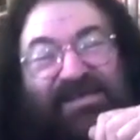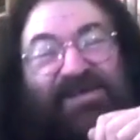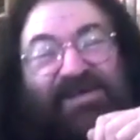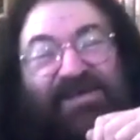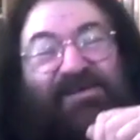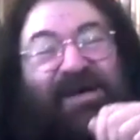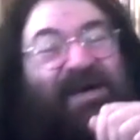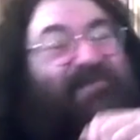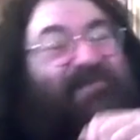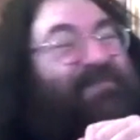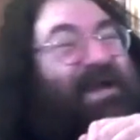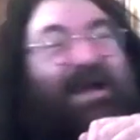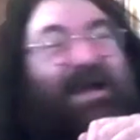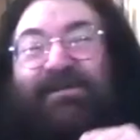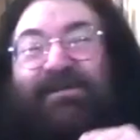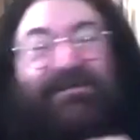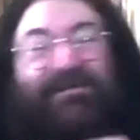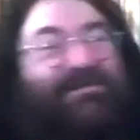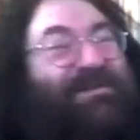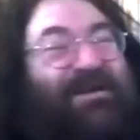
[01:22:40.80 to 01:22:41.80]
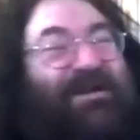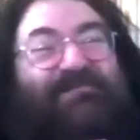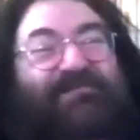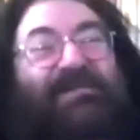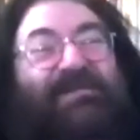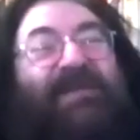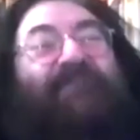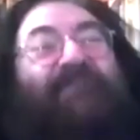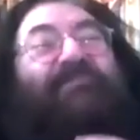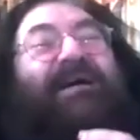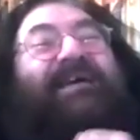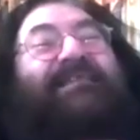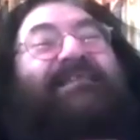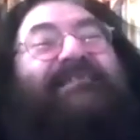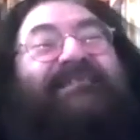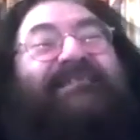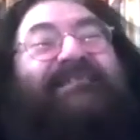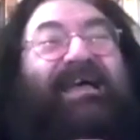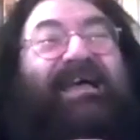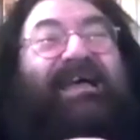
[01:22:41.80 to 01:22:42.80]
You have outdone me by
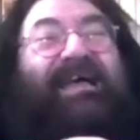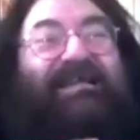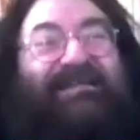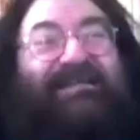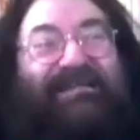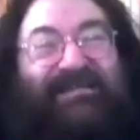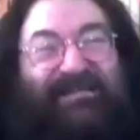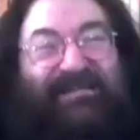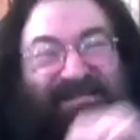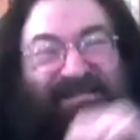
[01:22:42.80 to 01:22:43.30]
10.